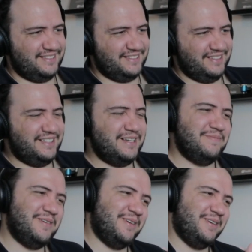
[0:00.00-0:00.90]
Come
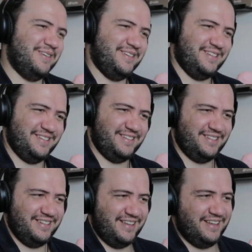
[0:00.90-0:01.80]
on.
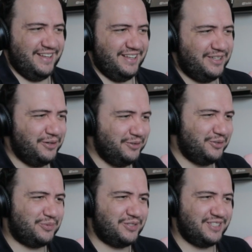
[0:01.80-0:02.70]
Don't do
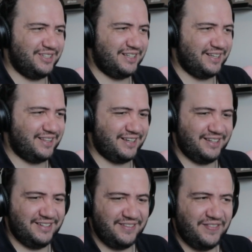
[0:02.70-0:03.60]
Brazil like
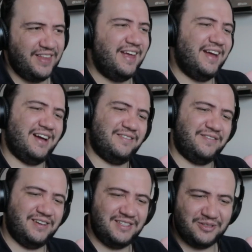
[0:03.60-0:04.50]
that. Ah,
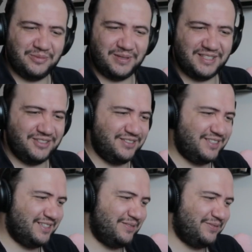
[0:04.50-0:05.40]
faz isso com o Brasil
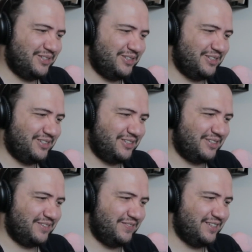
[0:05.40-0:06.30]
não,
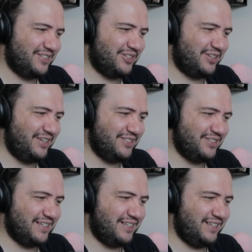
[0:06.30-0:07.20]
pô. Só isso
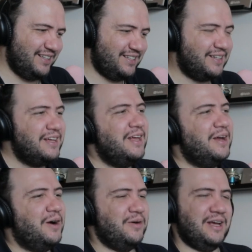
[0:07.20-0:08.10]
da Anitta.
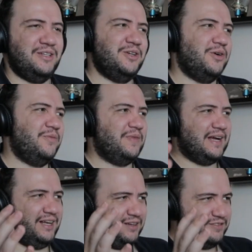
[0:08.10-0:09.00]
Okay, so I
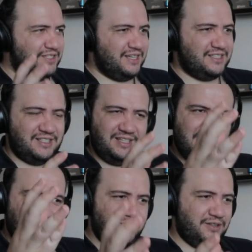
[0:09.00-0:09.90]
love TXT, I
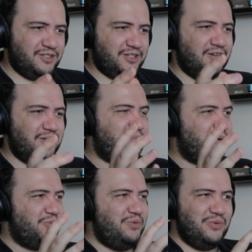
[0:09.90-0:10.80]
love the song, but
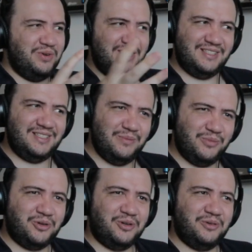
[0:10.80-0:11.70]
we want to see
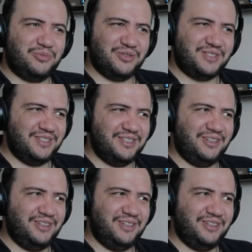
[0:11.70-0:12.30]
more of Brazil